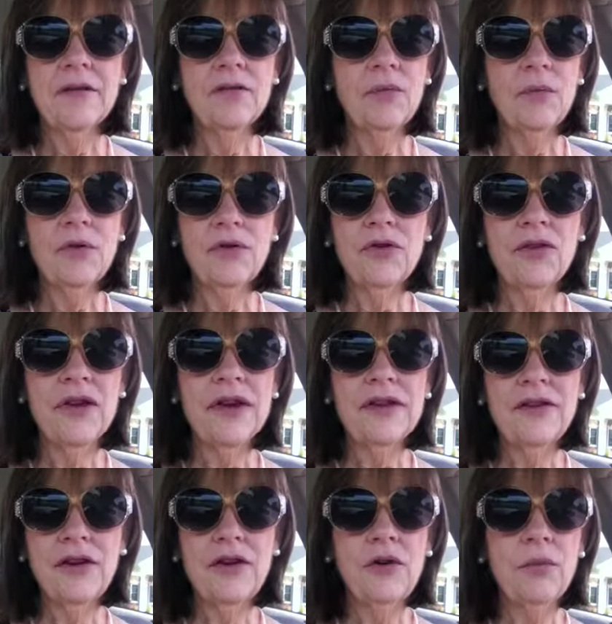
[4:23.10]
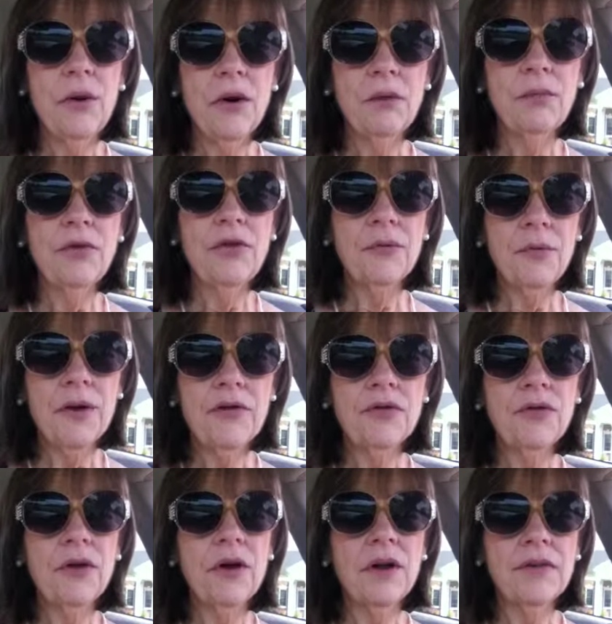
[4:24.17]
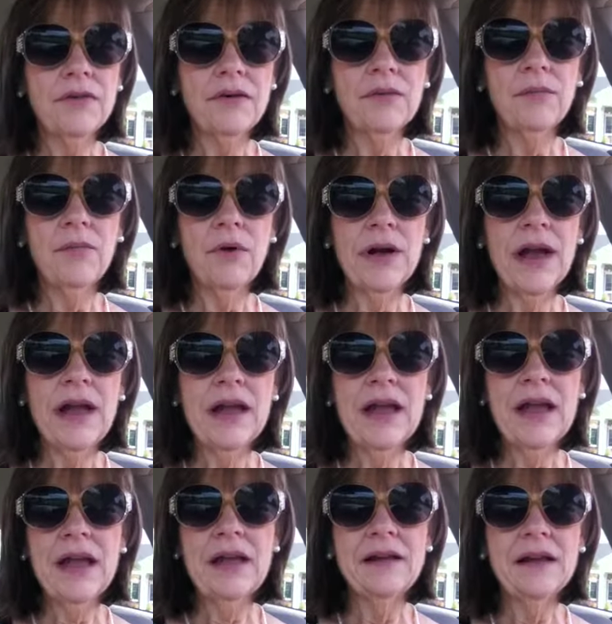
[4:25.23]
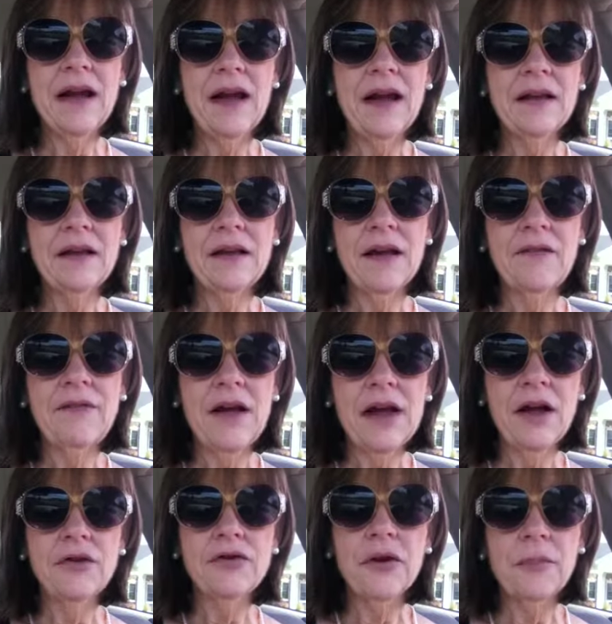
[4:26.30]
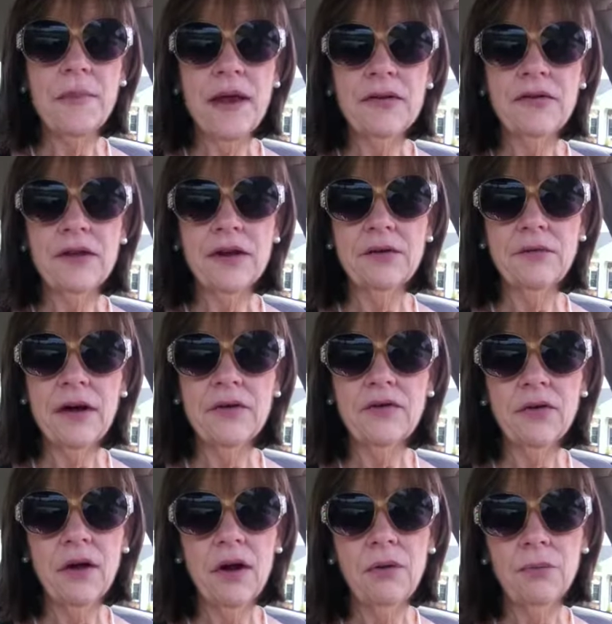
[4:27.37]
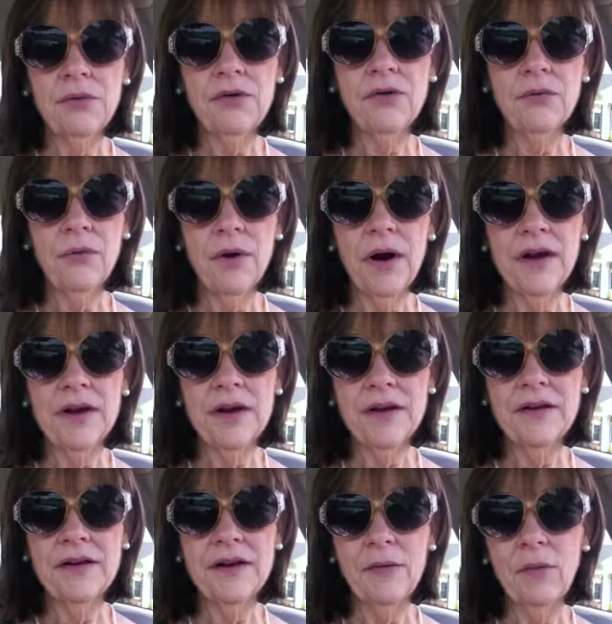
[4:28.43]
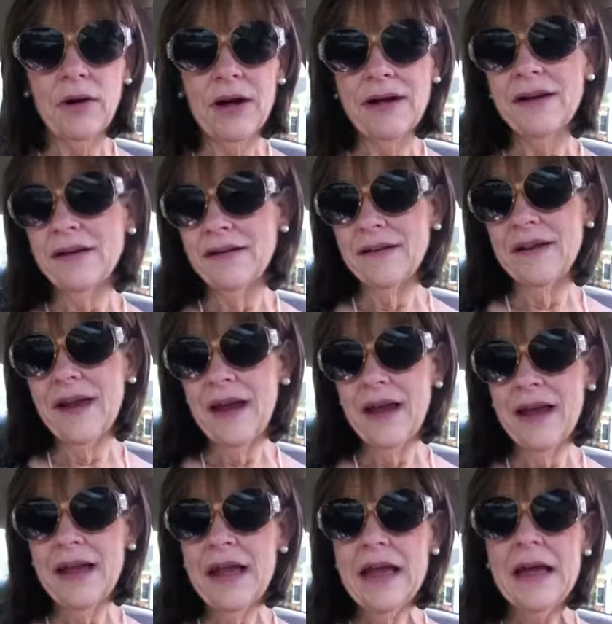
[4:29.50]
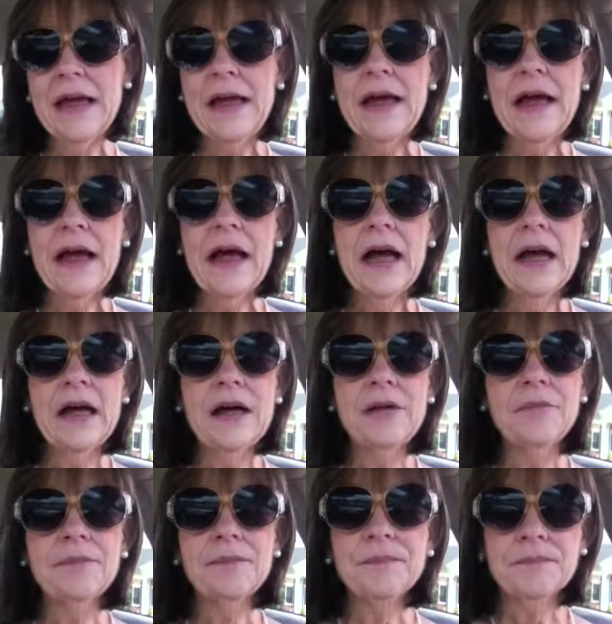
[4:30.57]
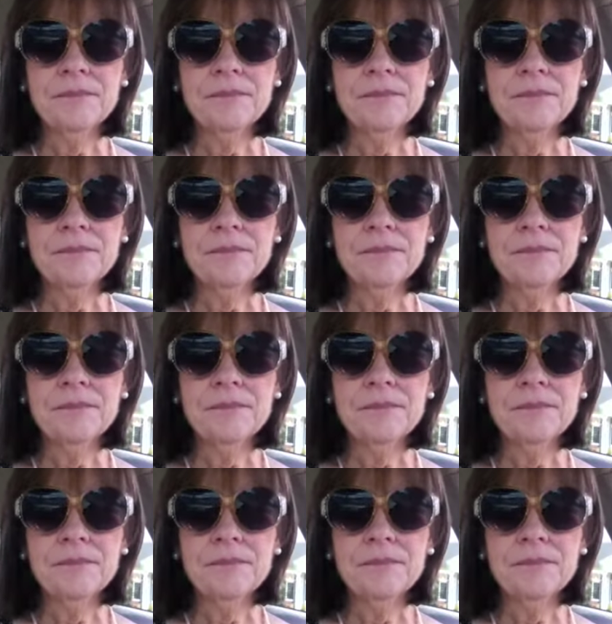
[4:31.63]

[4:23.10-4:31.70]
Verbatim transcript: we'll just continue on with the restaurants and what I eat. I, if I go to a Mexican restaurant, which is where I did to, what I did today, um,